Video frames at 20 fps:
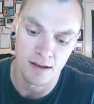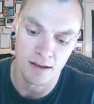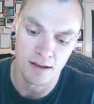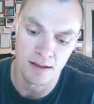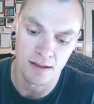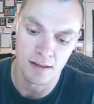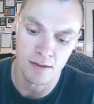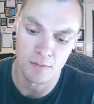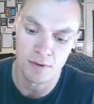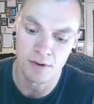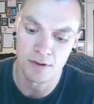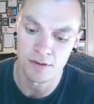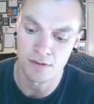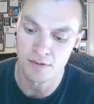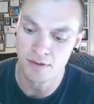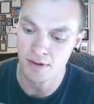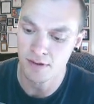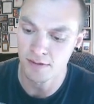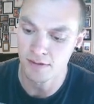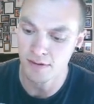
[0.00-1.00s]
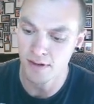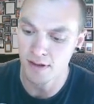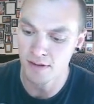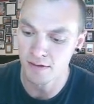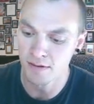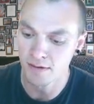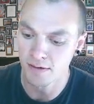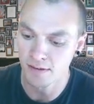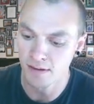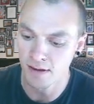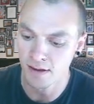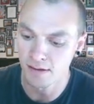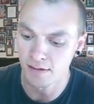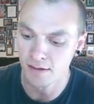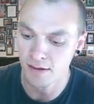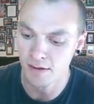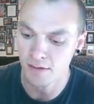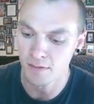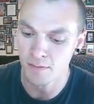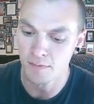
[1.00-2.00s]
And then we can just extend those lines
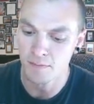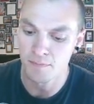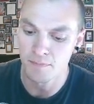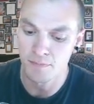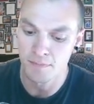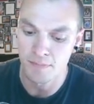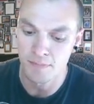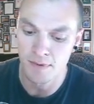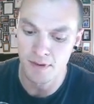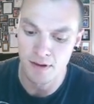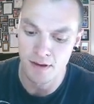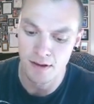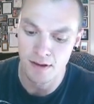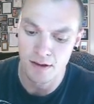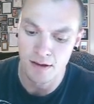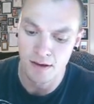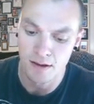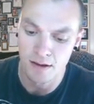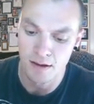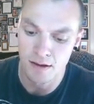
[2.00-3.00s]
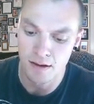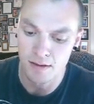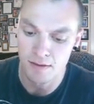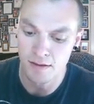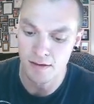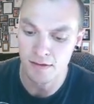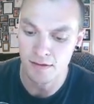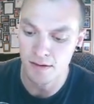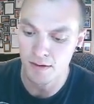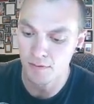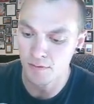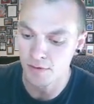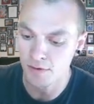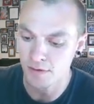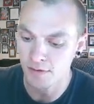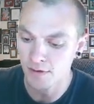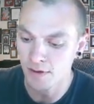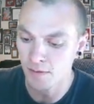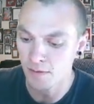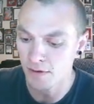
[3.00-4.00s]
out, and this gives us
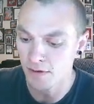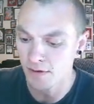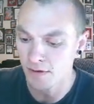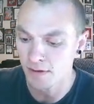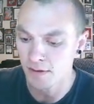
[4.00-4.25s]
our